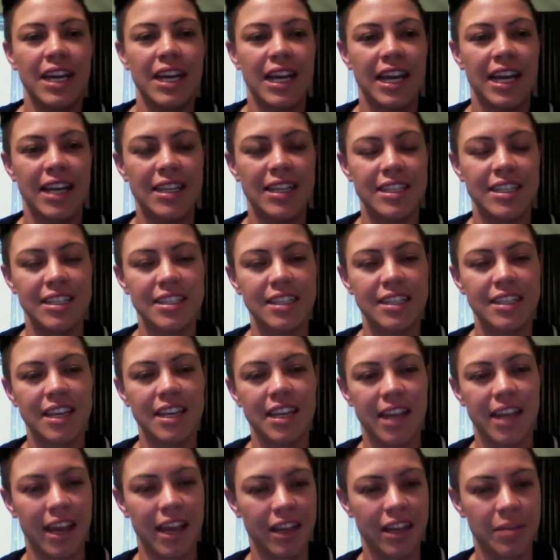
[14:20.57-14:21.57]
a
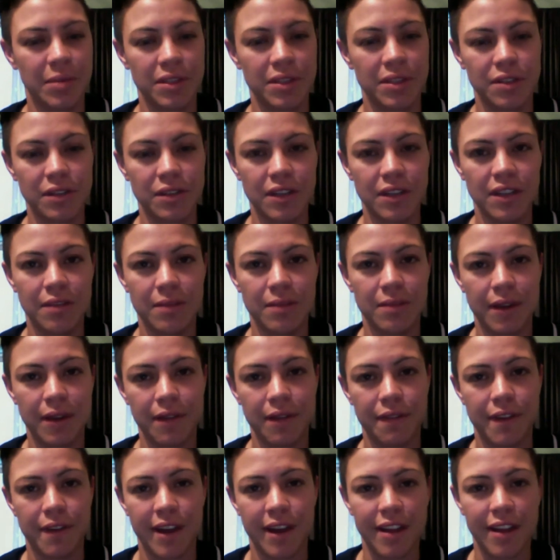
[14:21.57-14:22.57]
disconnect between my
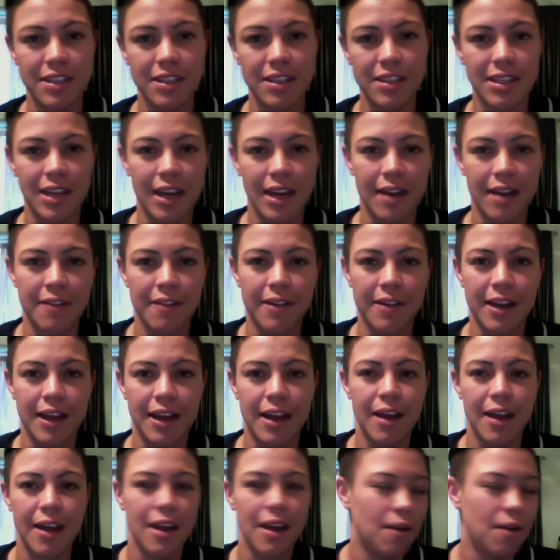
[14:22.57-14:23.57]
friends and I
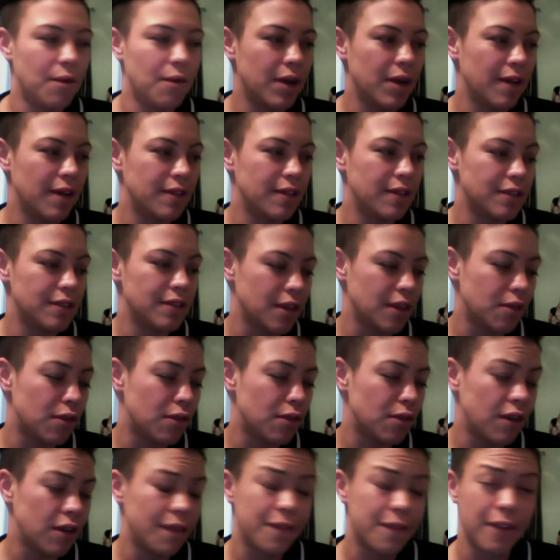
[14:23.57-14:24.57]
when I was on the
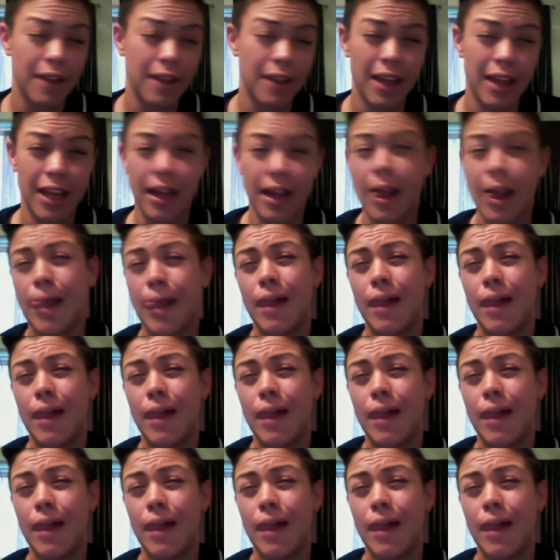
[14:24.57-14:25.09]
road for like